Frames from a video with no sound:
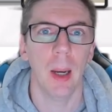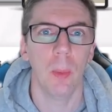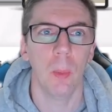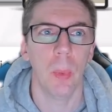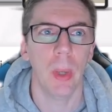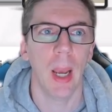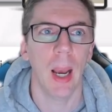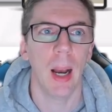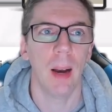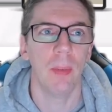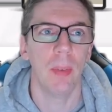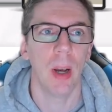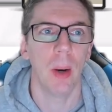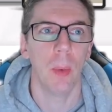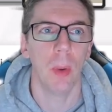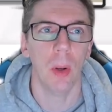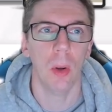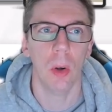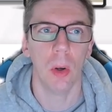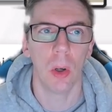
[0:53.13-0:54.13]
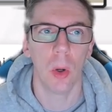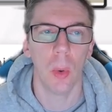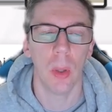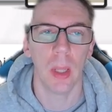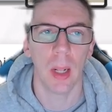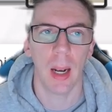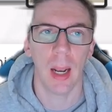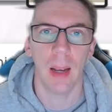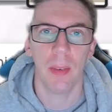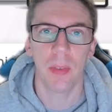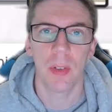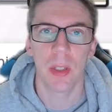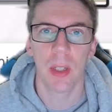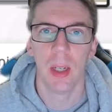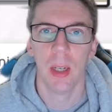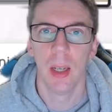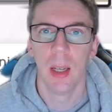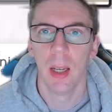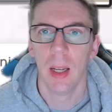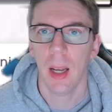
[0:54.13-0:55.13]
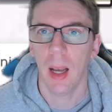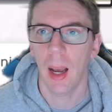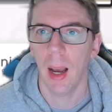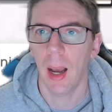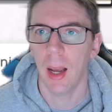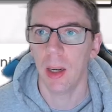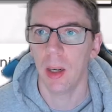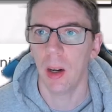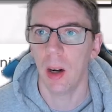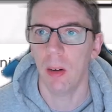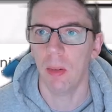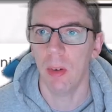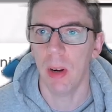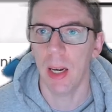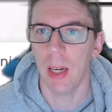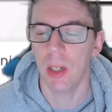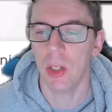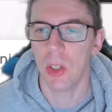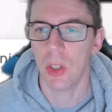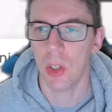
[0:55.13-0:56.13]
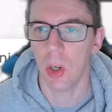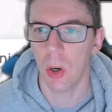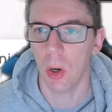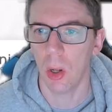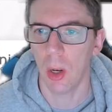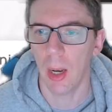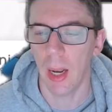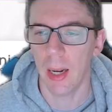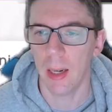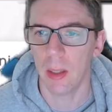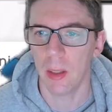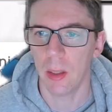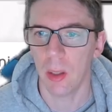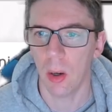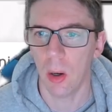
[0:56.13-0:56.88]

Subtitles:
We have our logo at the left and a really short length